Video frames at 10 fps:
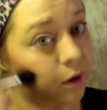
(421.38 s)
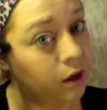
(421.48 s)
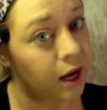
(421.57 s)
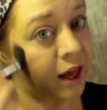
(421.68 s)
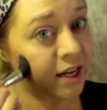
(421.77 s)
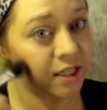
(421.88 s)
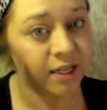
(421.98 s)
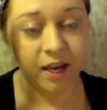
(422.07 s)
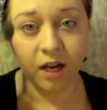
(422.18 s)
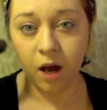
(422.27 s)
I like to take
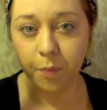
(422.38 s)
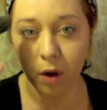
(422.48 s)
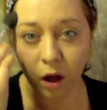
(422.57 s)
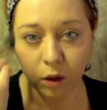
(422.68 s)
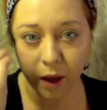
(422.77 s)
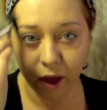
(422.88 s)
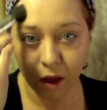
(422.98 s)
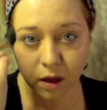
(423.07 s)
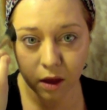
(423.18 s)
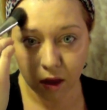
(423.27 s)
it up all the way
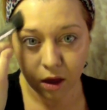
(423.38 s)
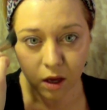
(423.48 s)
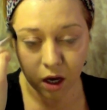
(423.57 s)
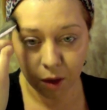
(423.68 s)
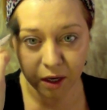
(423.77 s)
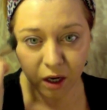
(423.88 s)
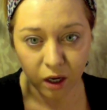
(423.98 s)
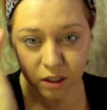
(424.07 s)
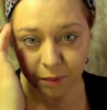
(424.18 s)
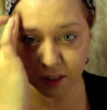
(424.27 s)
up here
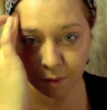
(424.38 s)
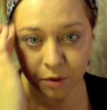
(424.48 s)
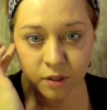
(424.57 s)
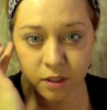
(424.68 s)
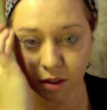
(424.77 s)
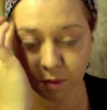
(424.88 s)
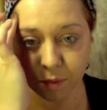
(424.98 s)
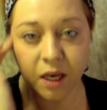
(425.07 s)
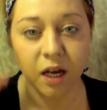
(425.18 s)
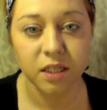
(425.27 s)
onto my temples
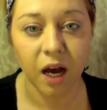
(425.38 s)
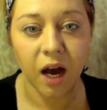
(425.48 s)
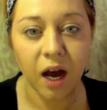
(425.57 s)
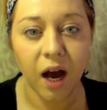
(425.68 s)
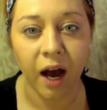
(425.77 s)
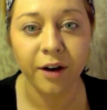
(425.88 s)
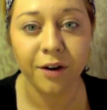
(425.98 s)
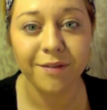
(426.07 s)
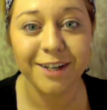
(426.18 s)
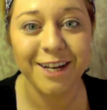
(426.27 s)
because I
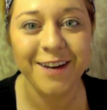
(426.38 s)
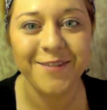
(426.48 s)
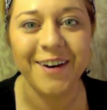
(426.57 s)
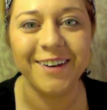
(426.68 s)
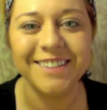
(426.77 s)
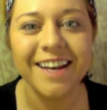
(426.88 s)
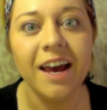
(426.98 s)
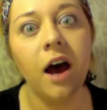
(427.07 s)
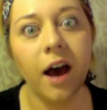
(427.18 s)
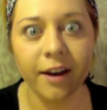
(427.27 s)
don't have any cheekbones.
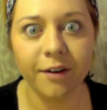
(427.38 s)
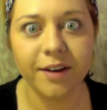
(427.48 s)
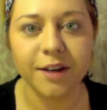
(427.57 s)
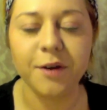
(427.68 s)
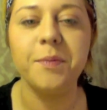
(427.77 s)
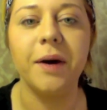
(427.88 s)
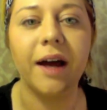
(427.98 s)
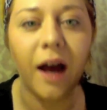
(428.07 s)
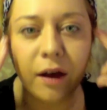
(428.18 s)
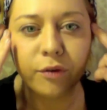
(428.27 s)
I know I do,
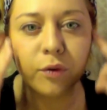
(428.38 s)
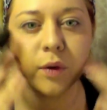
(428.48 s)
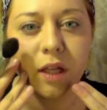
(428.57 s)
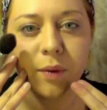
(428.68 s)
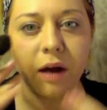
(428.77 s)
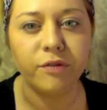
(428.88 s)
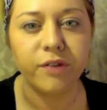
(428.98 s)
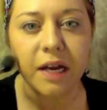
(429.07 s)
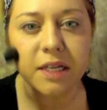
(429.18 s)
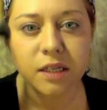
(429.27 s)
but I have a really round
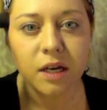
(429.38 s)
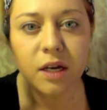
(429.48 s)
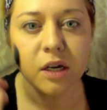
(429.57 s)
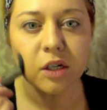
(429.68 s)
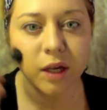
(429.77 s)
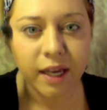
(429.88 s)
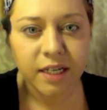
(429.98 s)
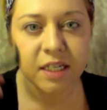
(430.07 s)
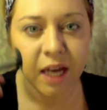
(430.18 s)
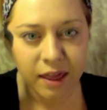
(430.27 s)
face. So I
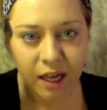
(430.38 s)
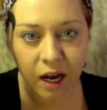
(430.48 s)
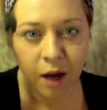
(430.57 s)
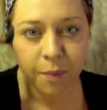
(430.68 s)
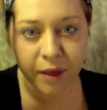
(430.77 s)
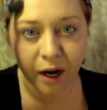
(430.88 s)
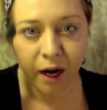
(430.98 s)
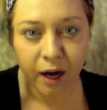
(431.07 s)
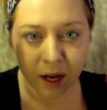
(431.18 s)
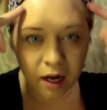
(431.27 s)
like to take that up
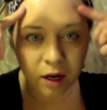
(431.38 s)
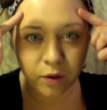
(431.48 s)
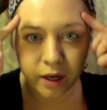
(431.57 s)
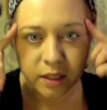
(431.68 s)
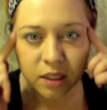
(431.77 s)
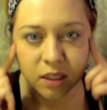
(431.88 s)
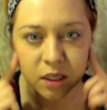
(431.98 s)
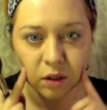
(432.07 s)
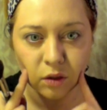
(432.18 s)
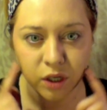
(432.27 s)
there, and it kind of creates
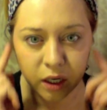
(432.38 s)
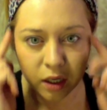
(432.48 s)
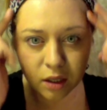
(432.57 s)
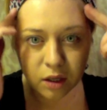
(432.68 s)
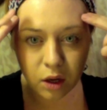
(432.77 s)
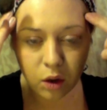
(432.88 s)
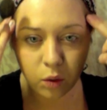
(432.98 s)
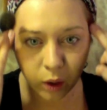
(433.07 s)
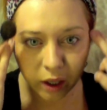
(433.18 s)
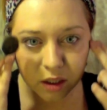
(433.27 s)
this illusion
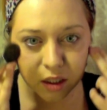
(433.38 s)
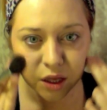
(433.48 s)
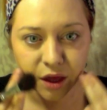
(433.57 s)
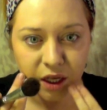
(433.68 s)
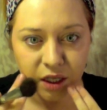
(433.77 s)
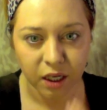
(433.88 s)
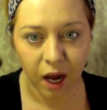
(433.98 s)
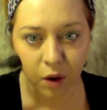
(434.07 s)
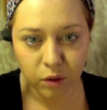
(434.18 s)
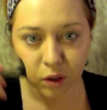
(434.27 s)
where it thins it
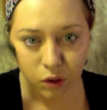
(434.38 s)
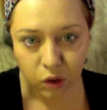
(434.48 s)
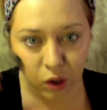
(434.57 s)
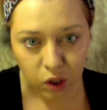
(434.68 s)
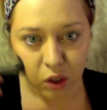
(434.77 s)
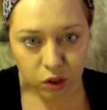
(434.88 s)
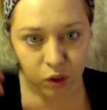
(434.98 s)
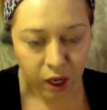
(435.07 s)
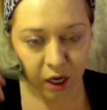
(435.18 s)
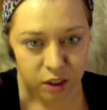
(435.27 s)
out.
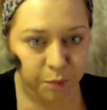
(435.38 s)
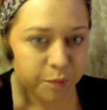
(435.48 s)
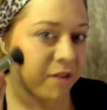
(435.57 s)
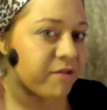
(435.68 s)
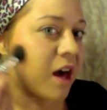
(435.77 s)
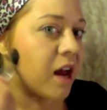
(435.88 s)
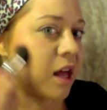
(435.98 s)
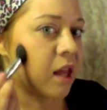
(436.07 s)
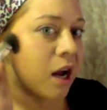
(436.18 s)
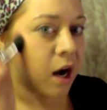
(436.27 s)
So kind of just buff that
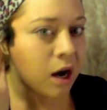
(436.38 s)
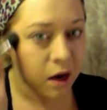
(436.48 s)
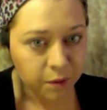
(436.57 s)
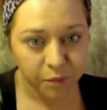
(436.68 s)
in there.